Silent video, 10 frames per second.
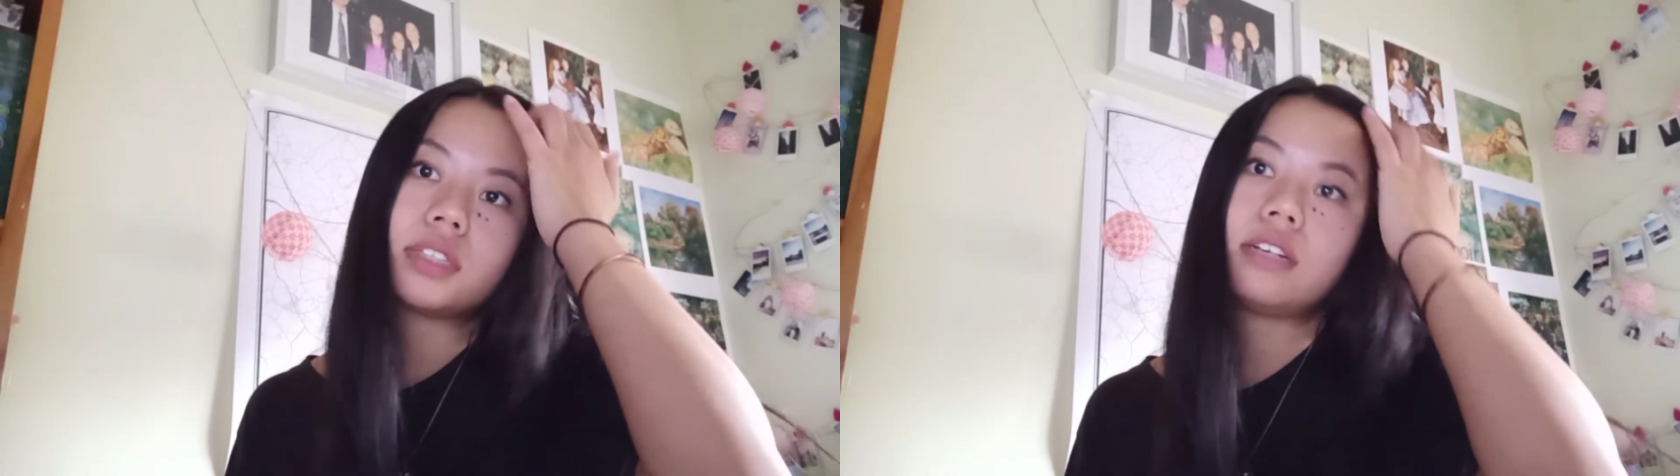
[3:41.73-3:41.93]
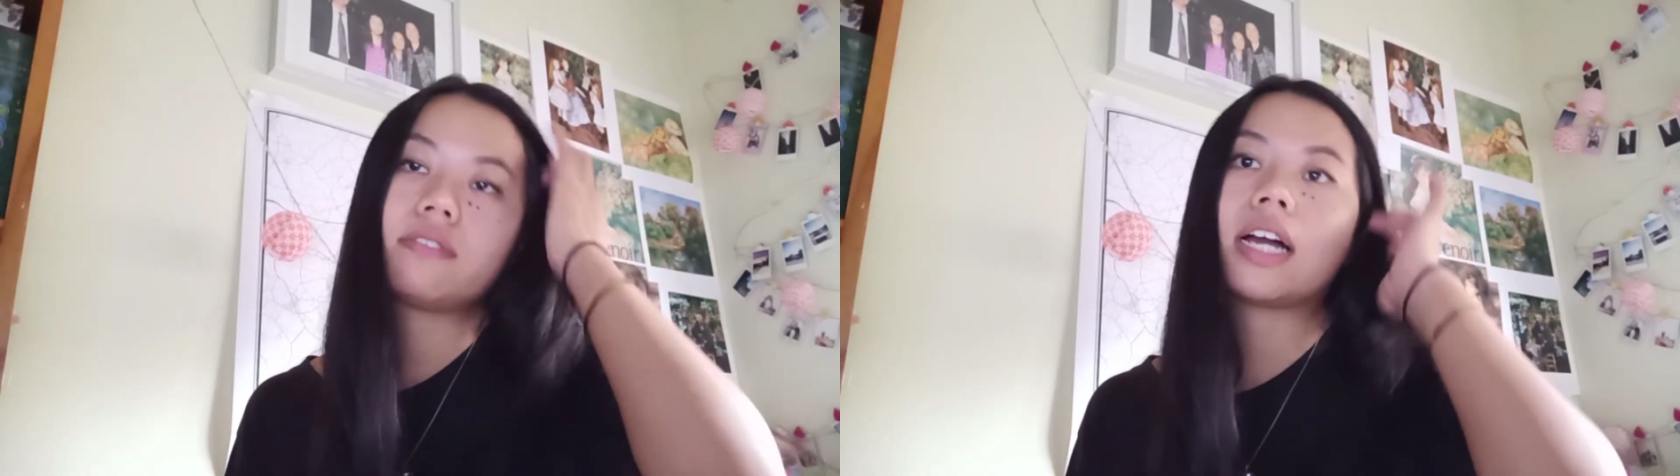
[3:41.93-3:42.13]

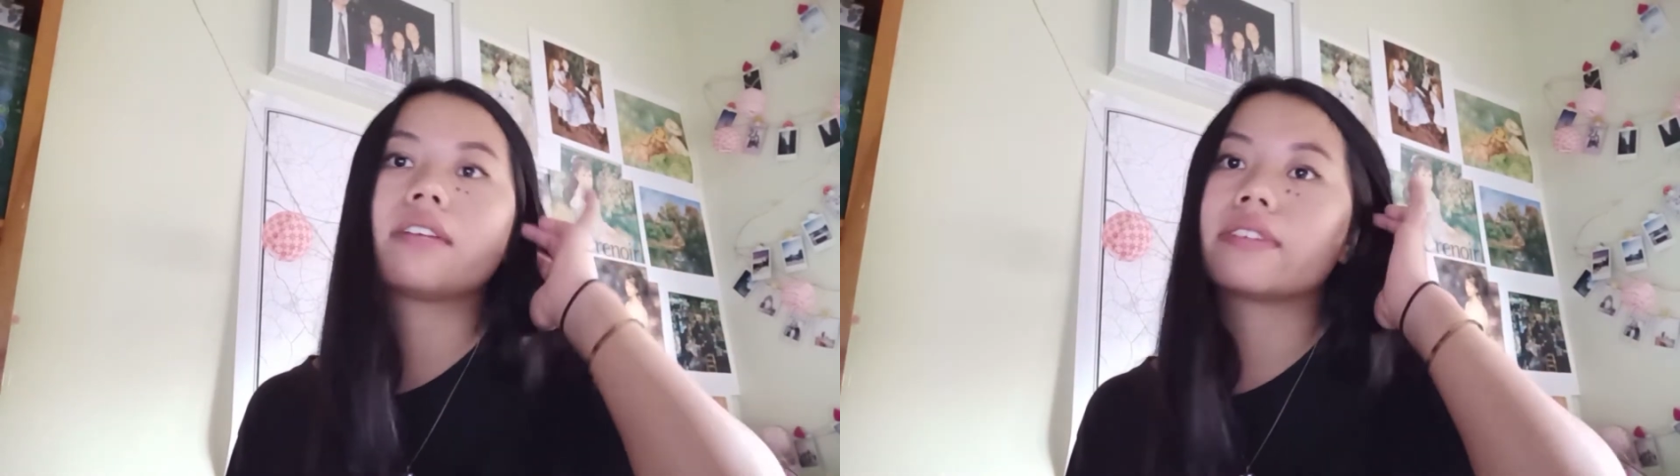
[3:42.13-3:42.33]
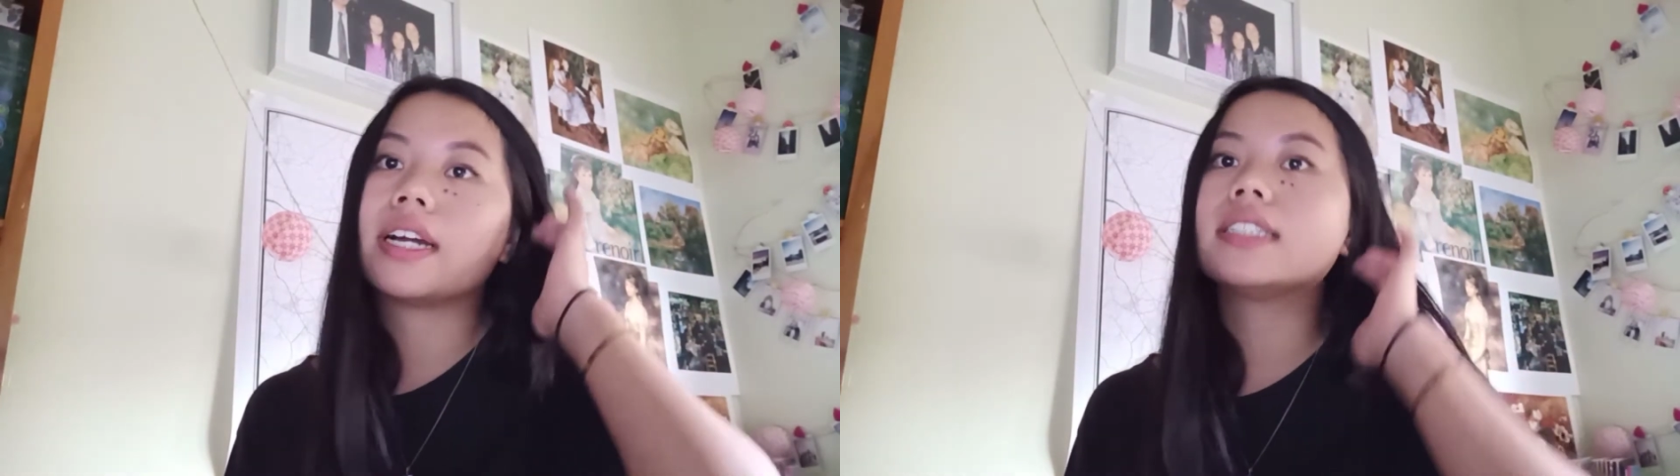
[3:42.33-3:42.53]
In
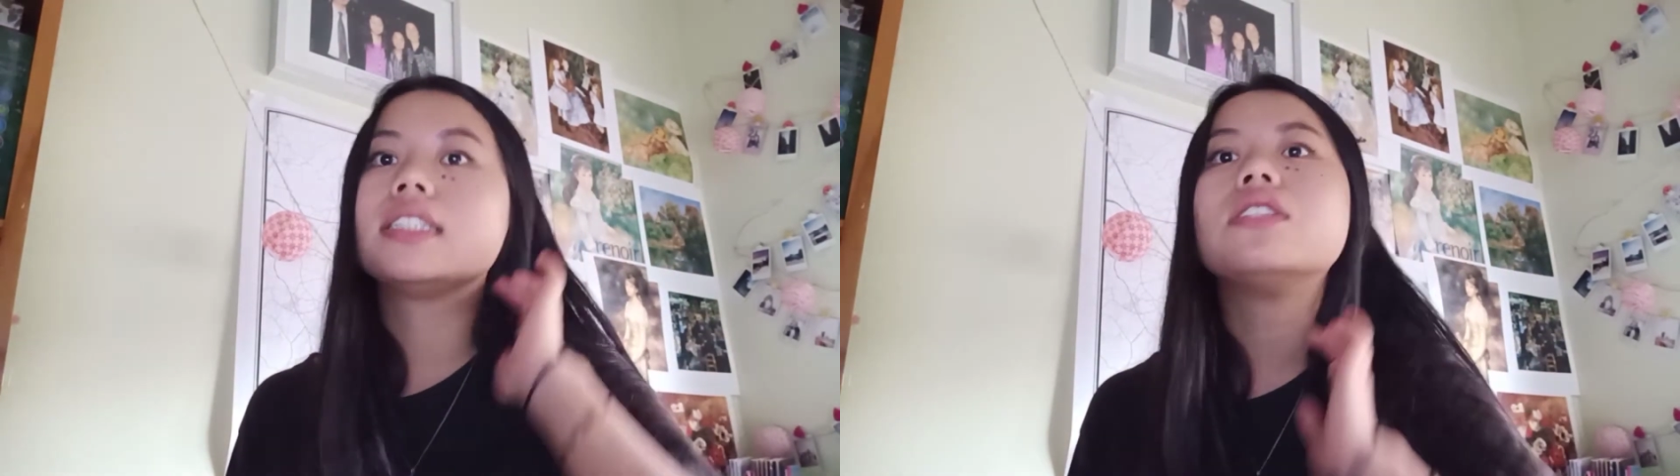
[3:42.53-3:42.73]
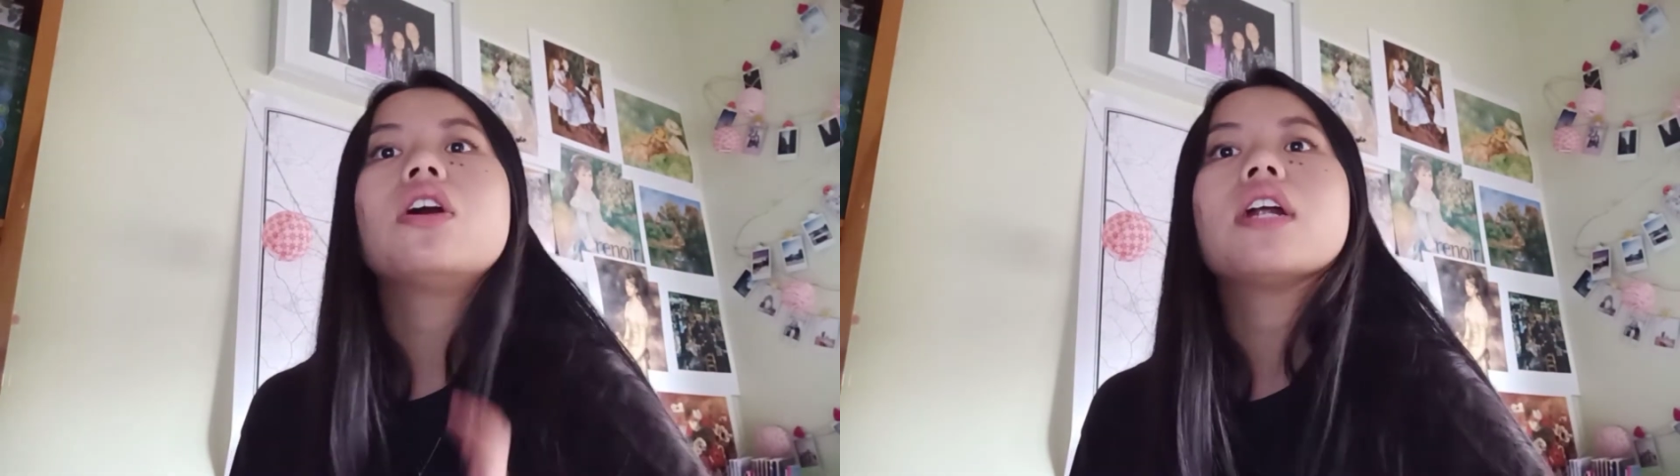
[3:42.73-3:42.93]
fact, France
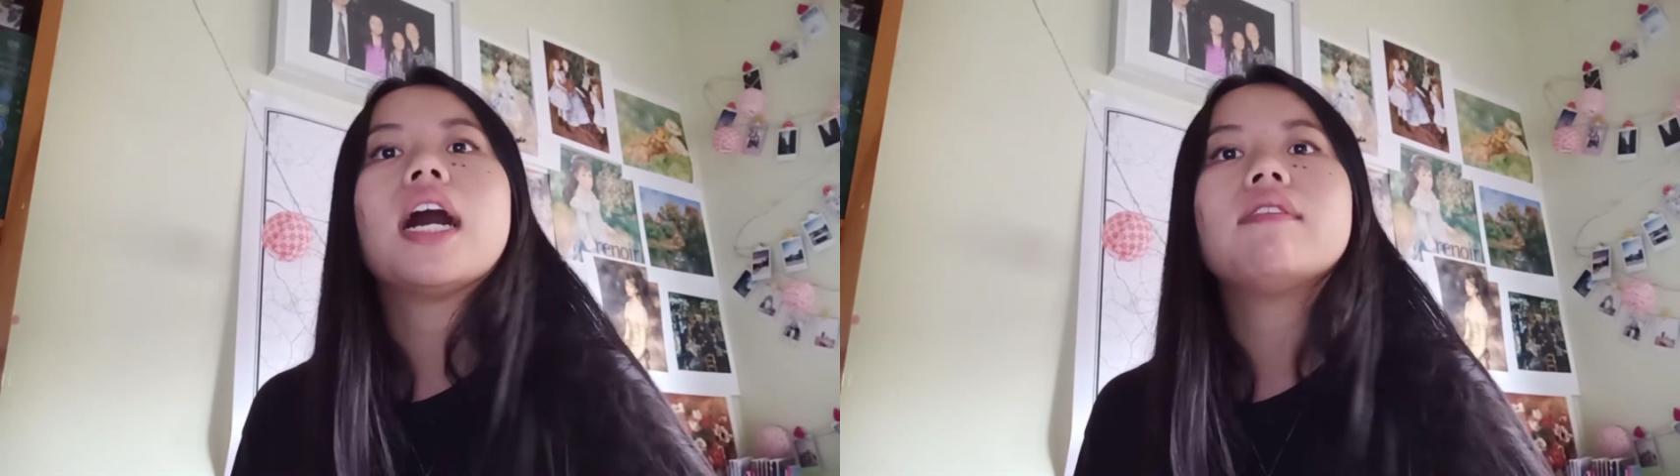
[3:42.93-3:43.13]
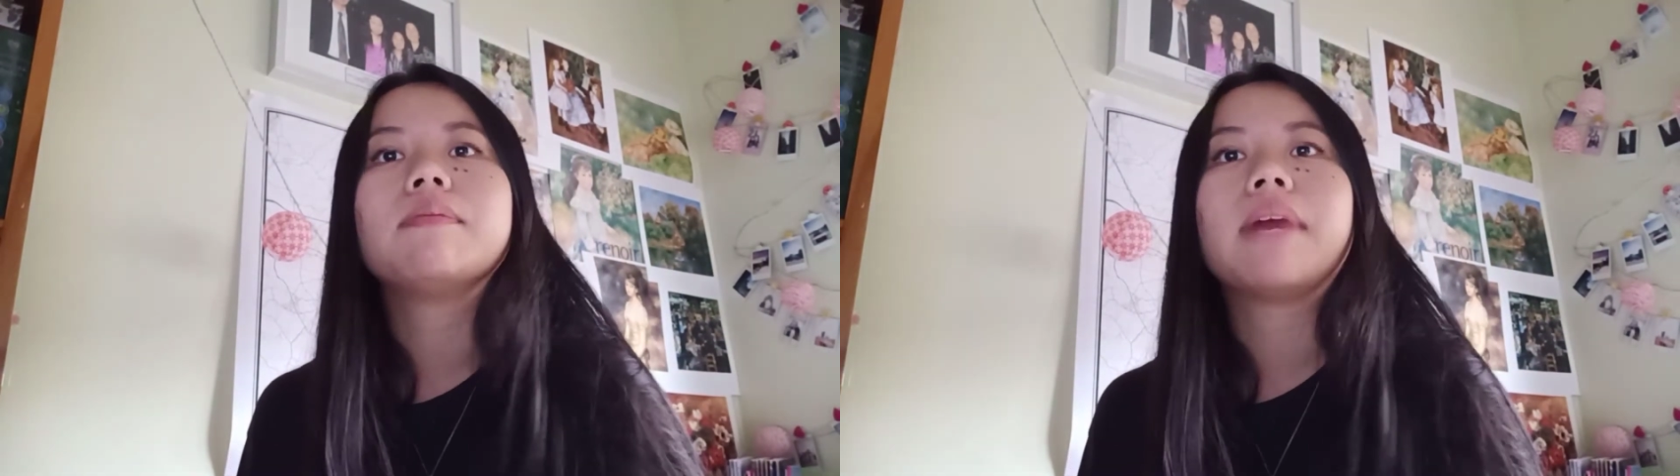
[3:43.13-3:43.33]
did not
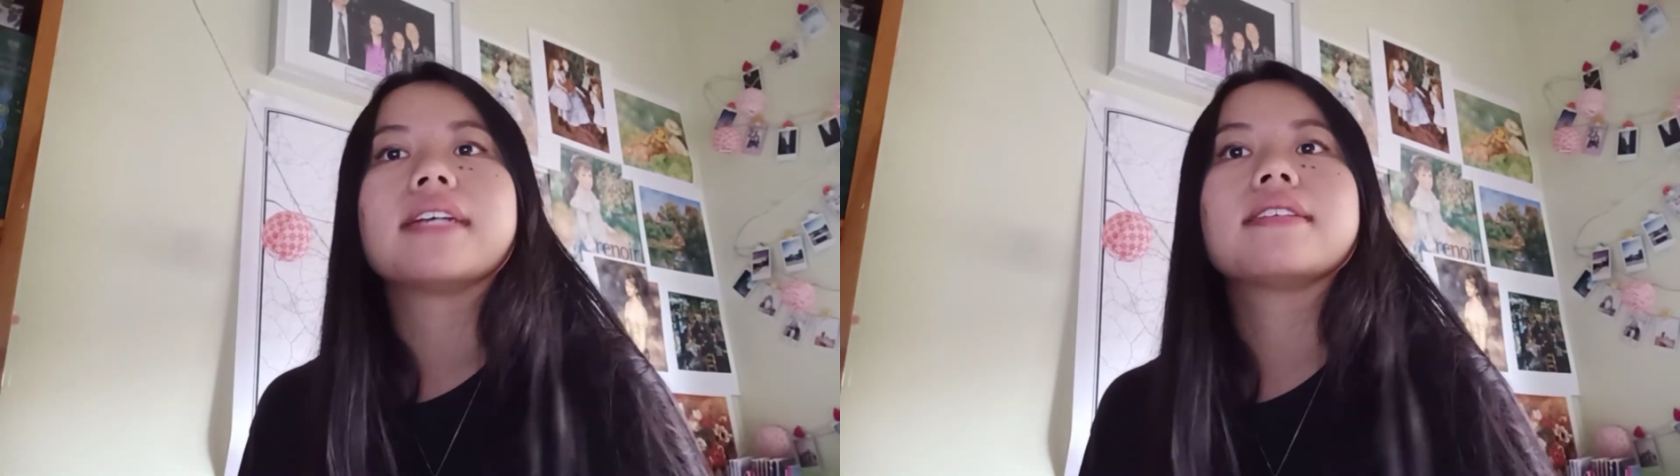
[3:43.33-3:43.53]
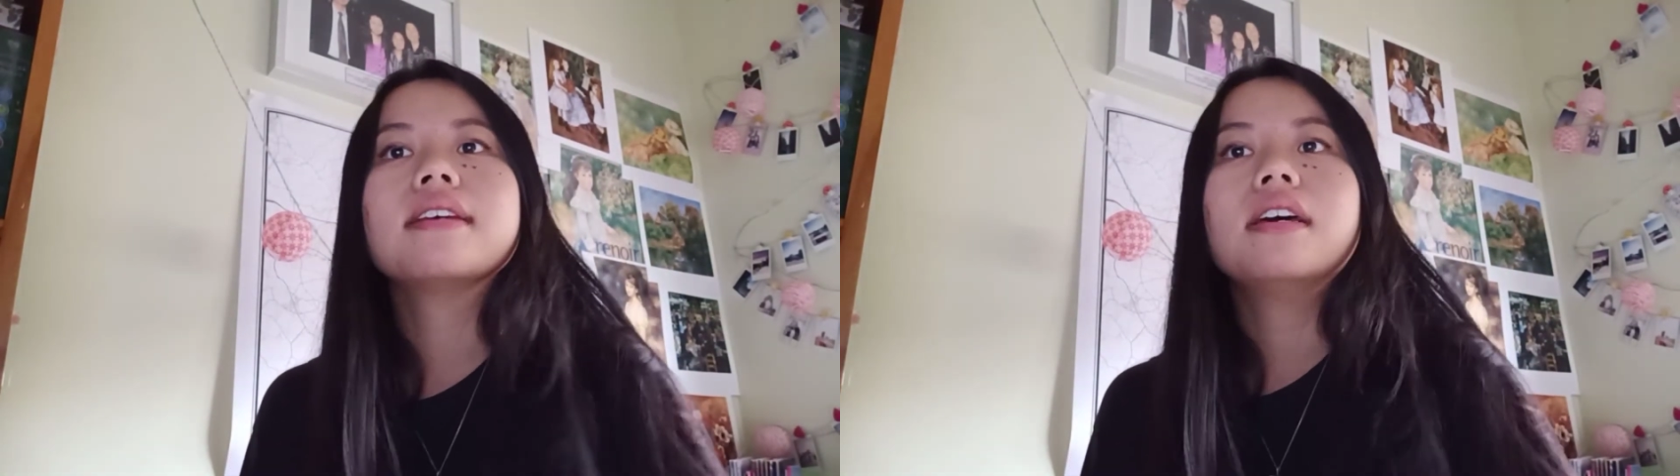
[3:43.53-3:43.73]
have a
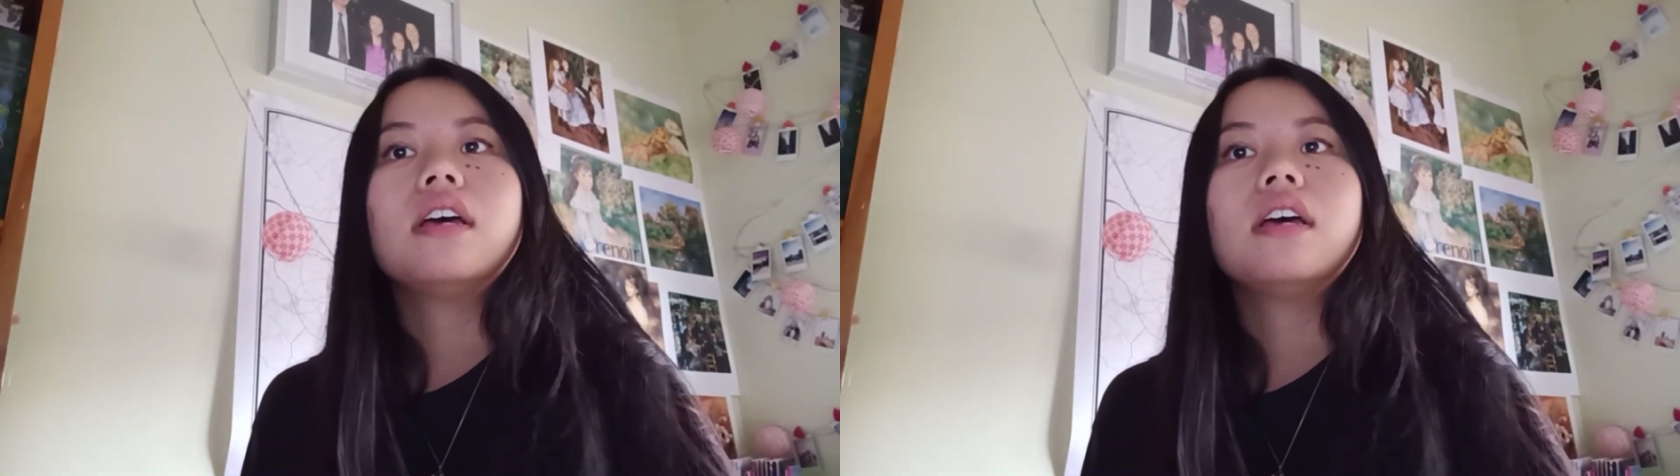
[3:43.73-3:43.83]
mass